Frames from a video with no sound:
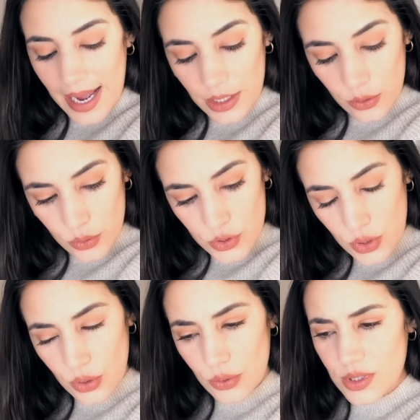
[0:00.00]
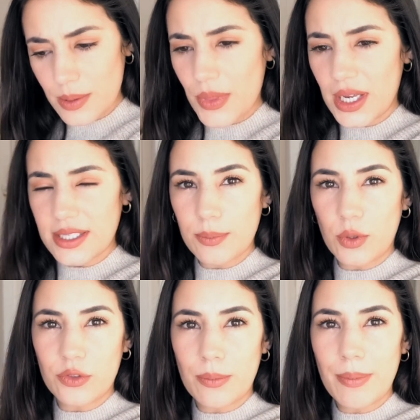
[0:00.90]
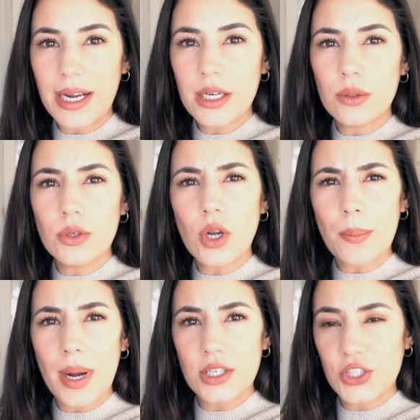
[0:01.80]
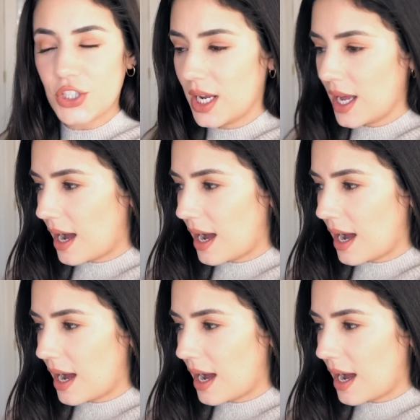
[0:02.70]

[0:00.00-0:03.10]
And also some things I bought from Mango. Not much.